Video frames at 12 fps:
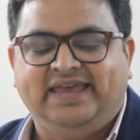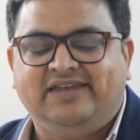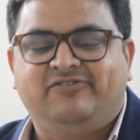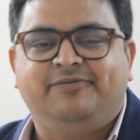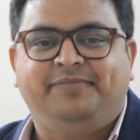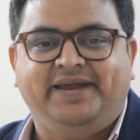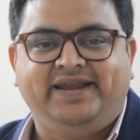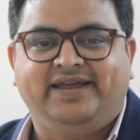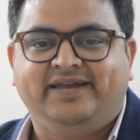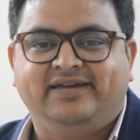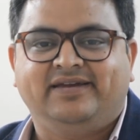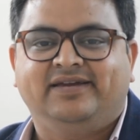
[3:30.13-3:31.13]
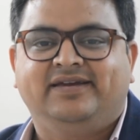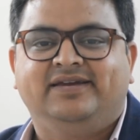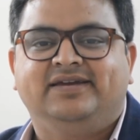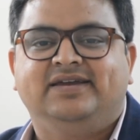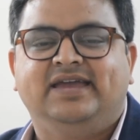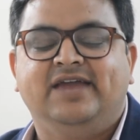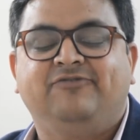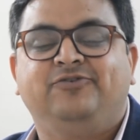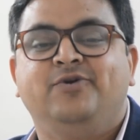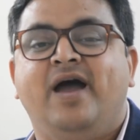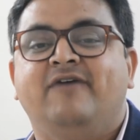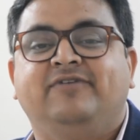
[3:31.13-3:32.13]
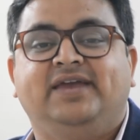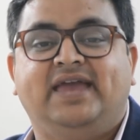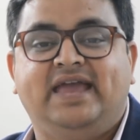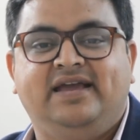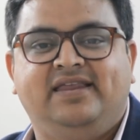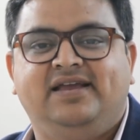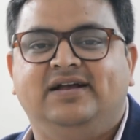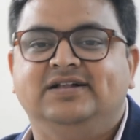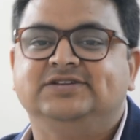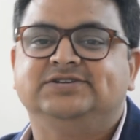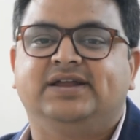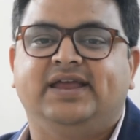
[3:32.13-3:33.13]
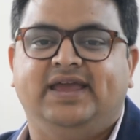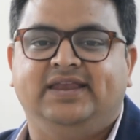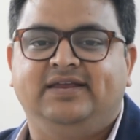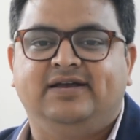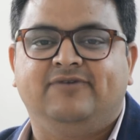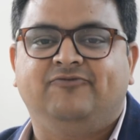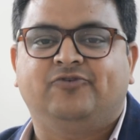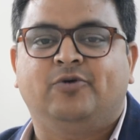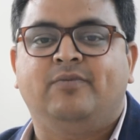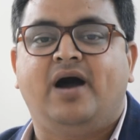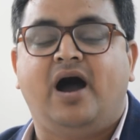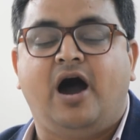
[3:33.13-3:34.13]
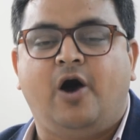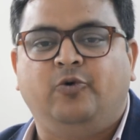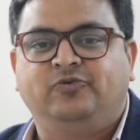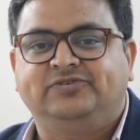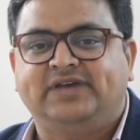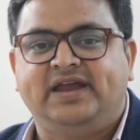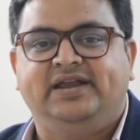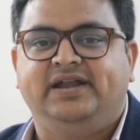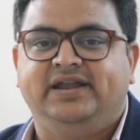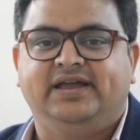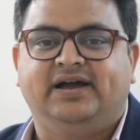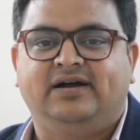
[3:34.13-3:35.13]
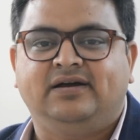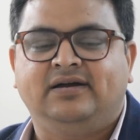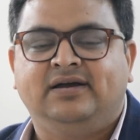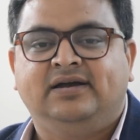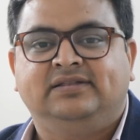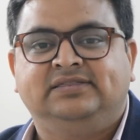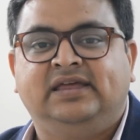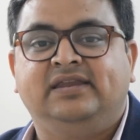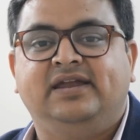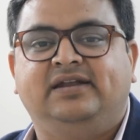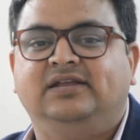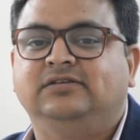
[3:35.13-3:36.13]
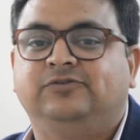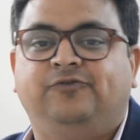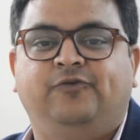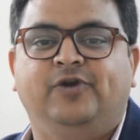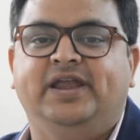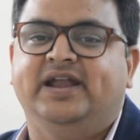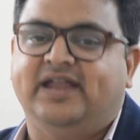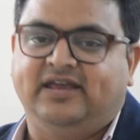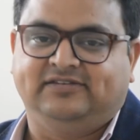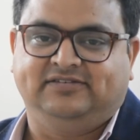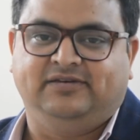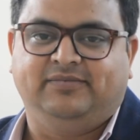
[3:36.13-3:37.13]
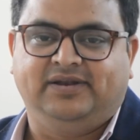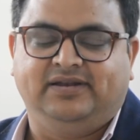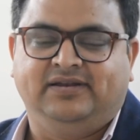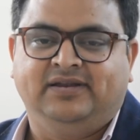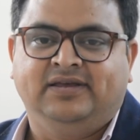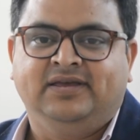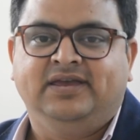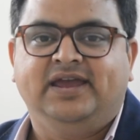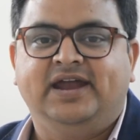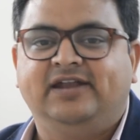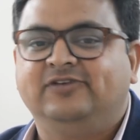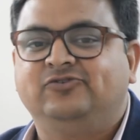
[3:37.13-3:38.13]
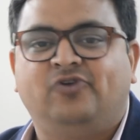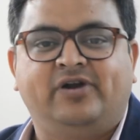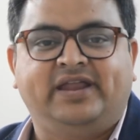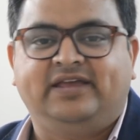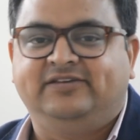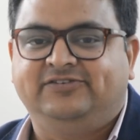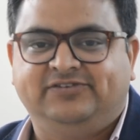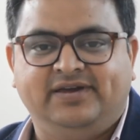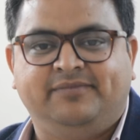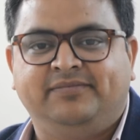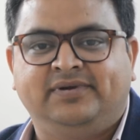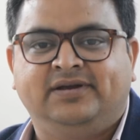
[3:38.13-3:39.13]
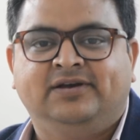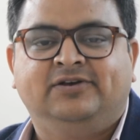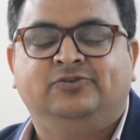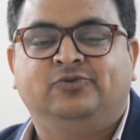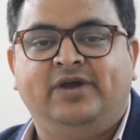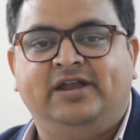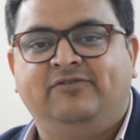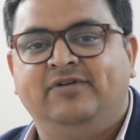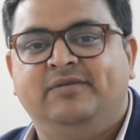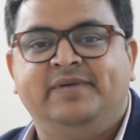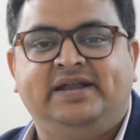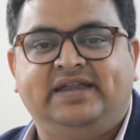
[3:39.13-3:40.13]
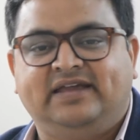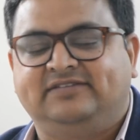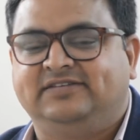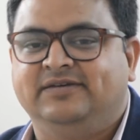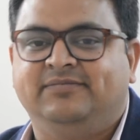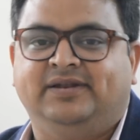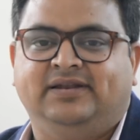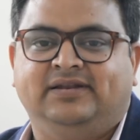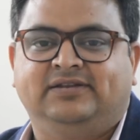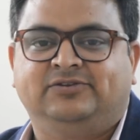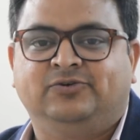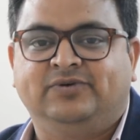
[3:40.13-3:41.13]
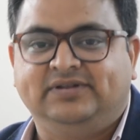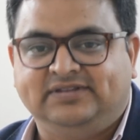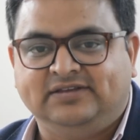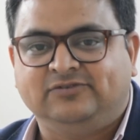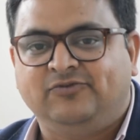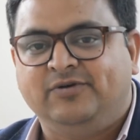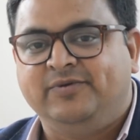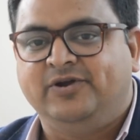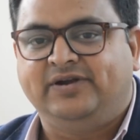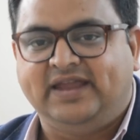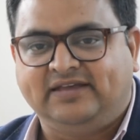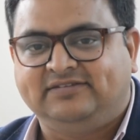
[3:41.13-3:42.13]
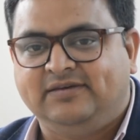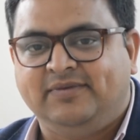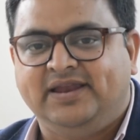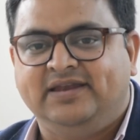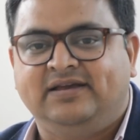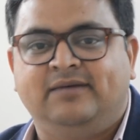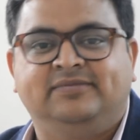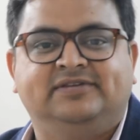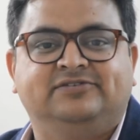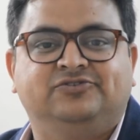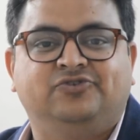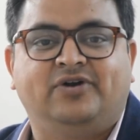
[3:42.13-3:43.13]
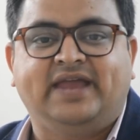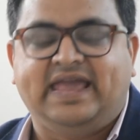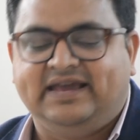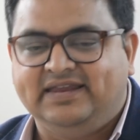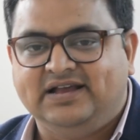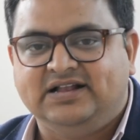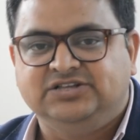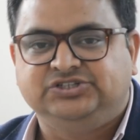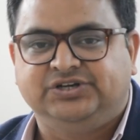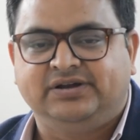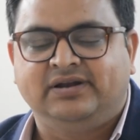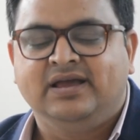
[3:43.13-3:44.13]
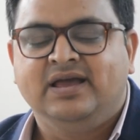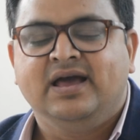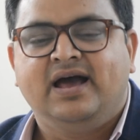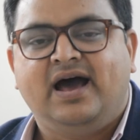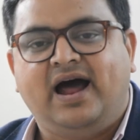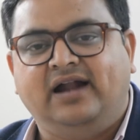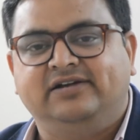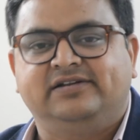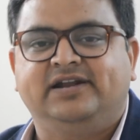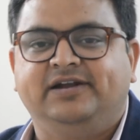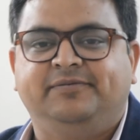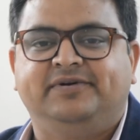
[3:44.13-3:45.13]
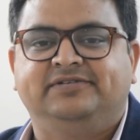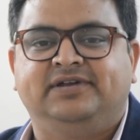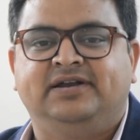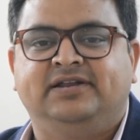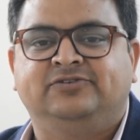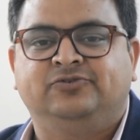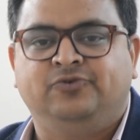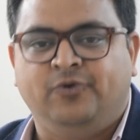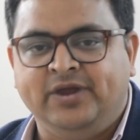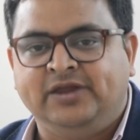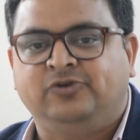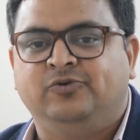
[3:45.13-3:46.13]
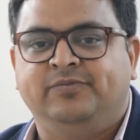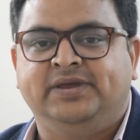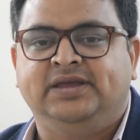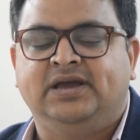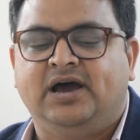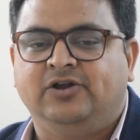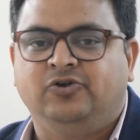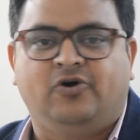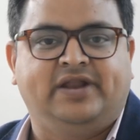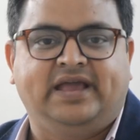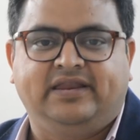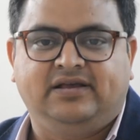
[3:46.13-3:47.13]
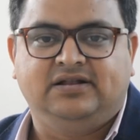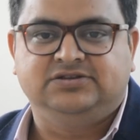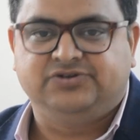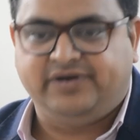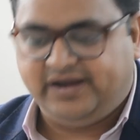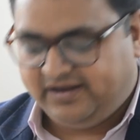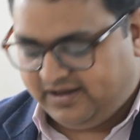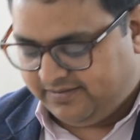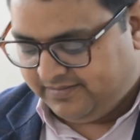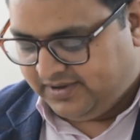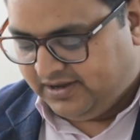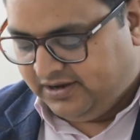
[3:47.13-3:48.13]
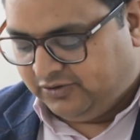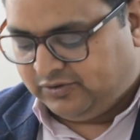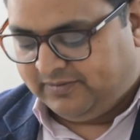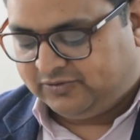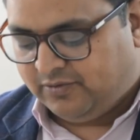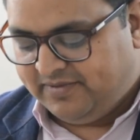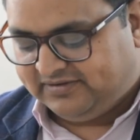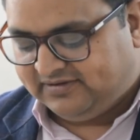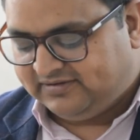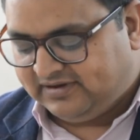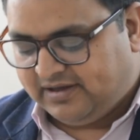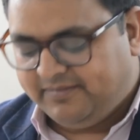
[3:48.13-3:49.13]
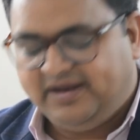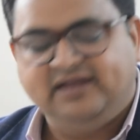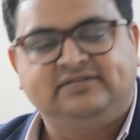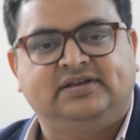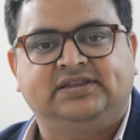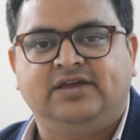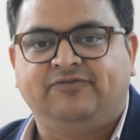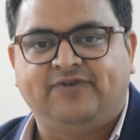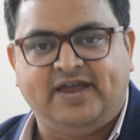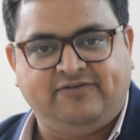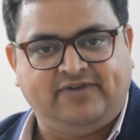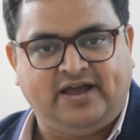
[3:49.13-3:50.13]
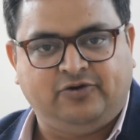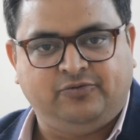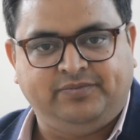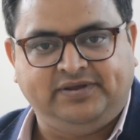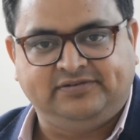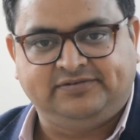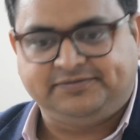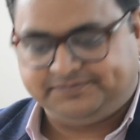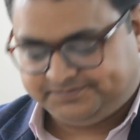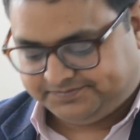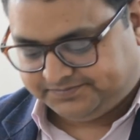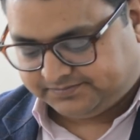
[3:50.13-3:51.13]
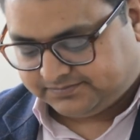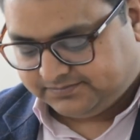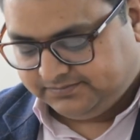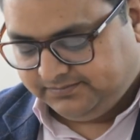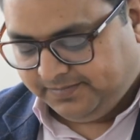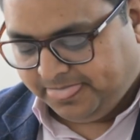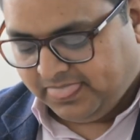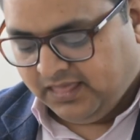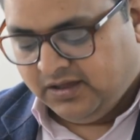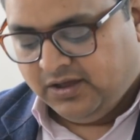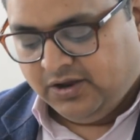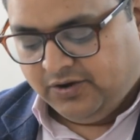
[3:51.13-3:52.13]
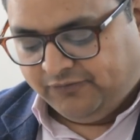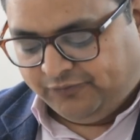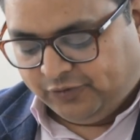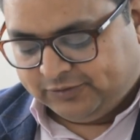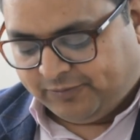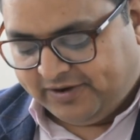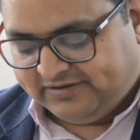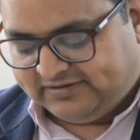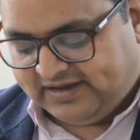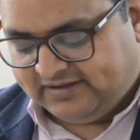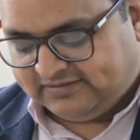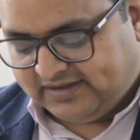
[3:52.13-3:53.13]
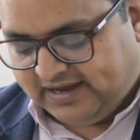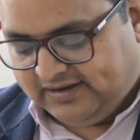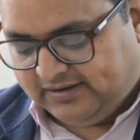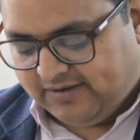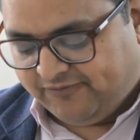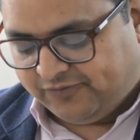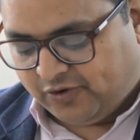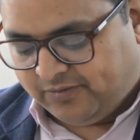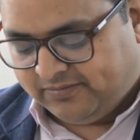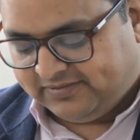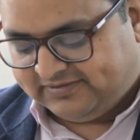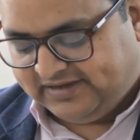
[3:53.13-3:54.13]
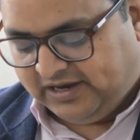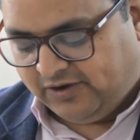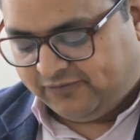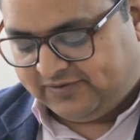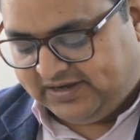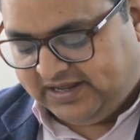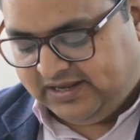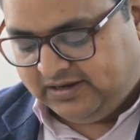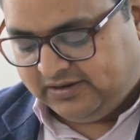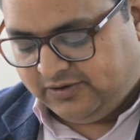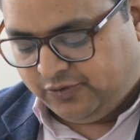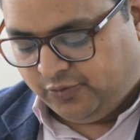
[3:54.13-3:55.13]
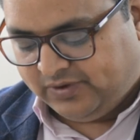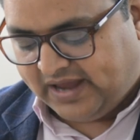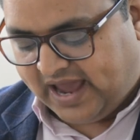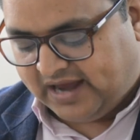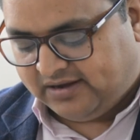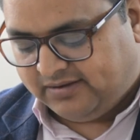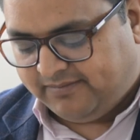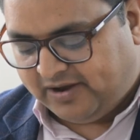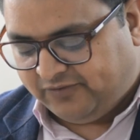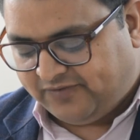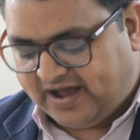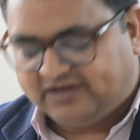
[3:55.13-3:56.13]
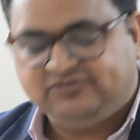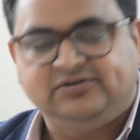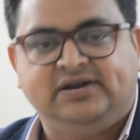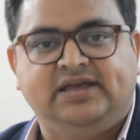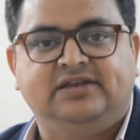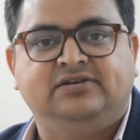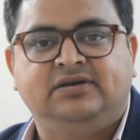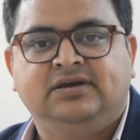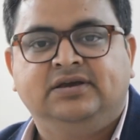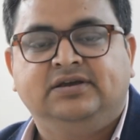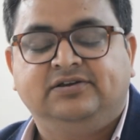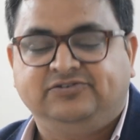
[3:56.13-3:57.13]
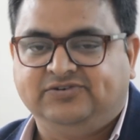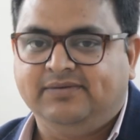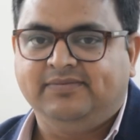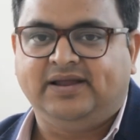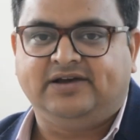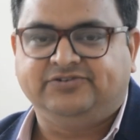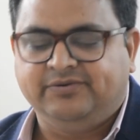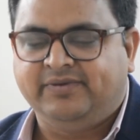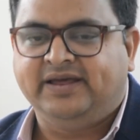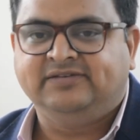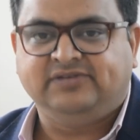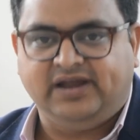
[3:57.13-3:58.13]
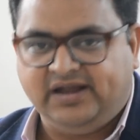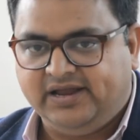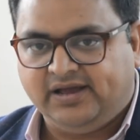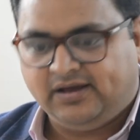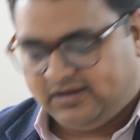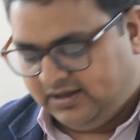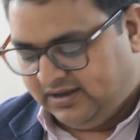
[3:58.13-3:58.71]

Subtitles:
repeating. If you have agriculture income from outside India, then it is fully taxable. It is not exempt. So it will be taxable. So this would be your taxable income. This is not agriculture. 100% is going to be a non-agricultural income. So we can business income mein likh sakte hai, 5 lakh rupees. Fourth point says income from sale of tea grown and manufactured in Shimla. Shimla is India.